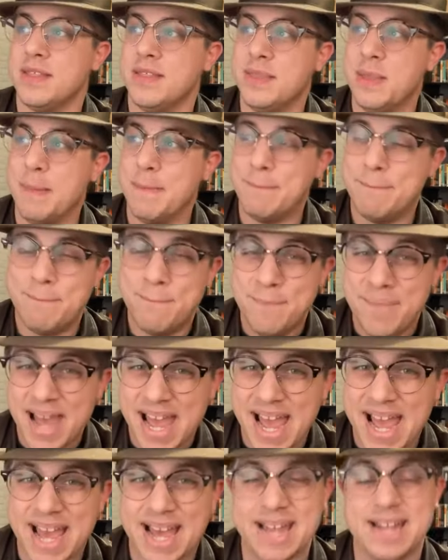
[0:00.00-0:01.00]
The
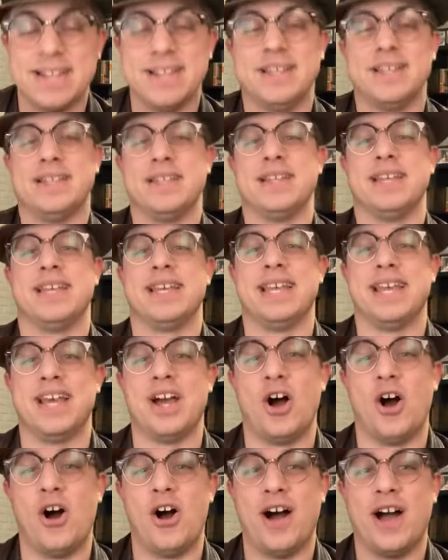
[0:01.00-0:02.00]
bad,
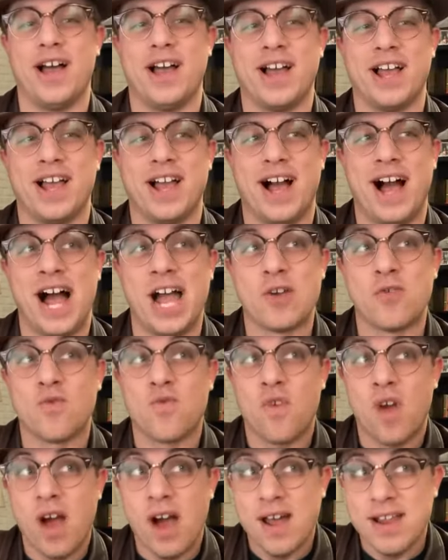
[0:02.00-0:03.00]

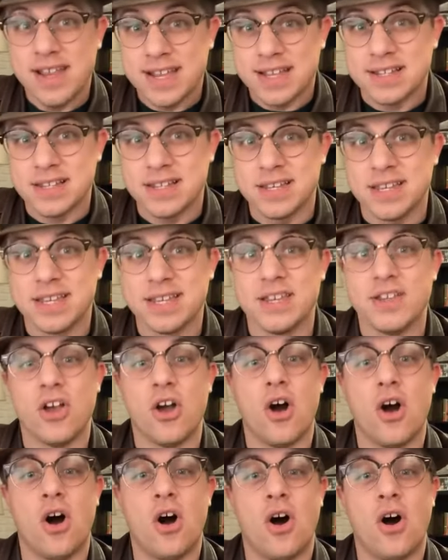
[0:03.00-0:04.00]
ironically,
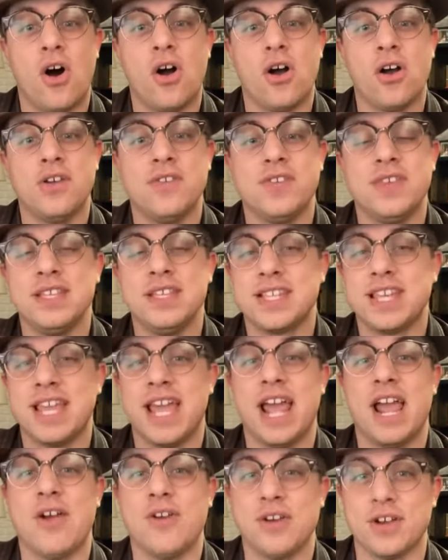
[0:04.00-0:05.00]
are these
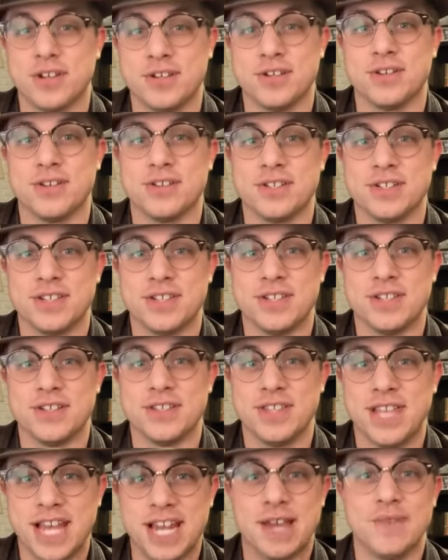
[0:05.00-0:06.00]
characters
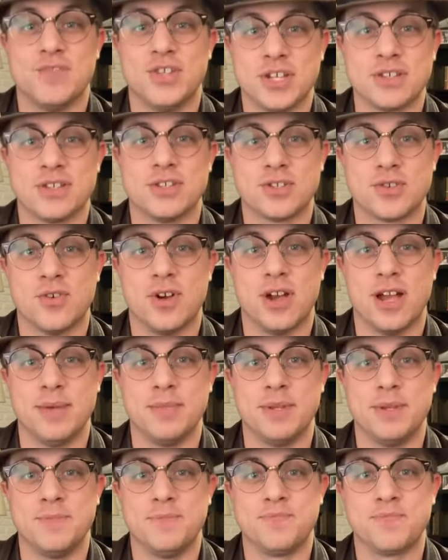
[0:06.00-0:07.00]
that I've just
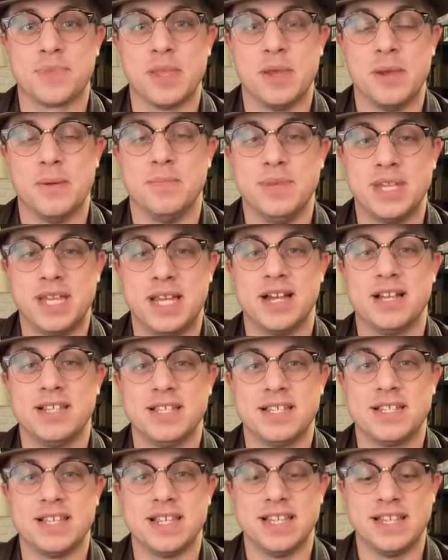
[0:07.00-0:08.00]
described.
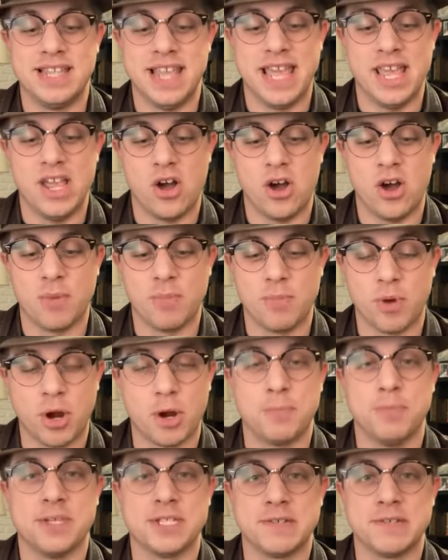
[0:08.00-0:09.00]
Because they are
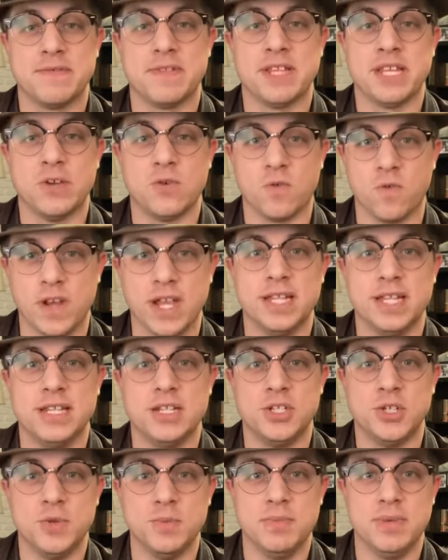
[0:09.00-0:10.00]
purposefully
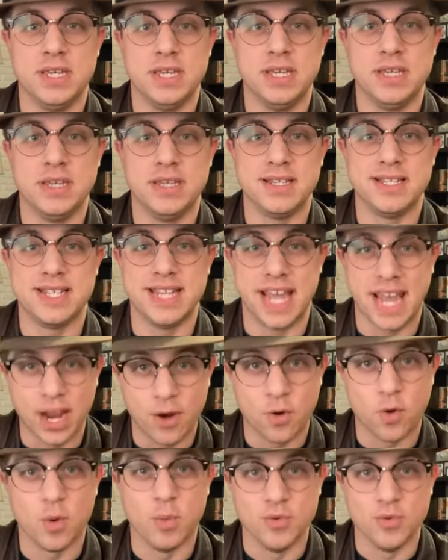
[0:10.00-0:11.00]
written to be
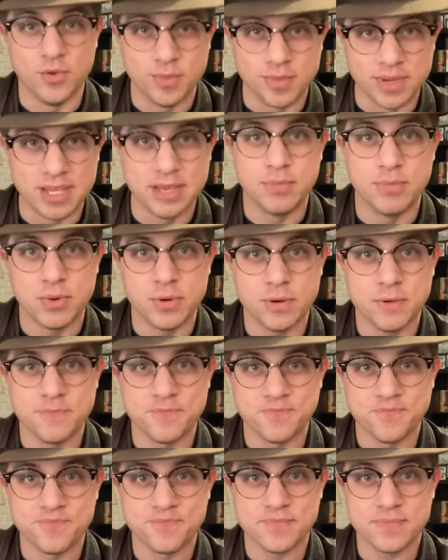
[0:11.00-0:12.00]
terrible
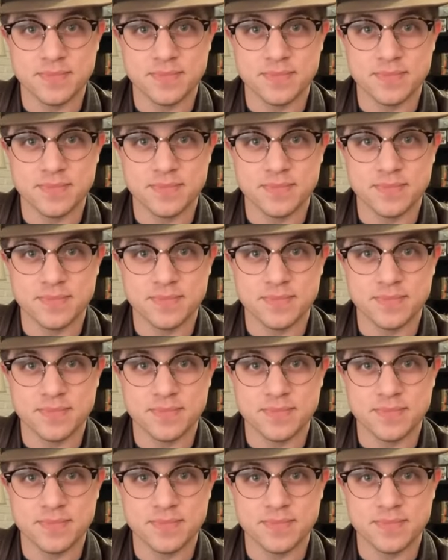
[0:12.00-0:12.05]
people,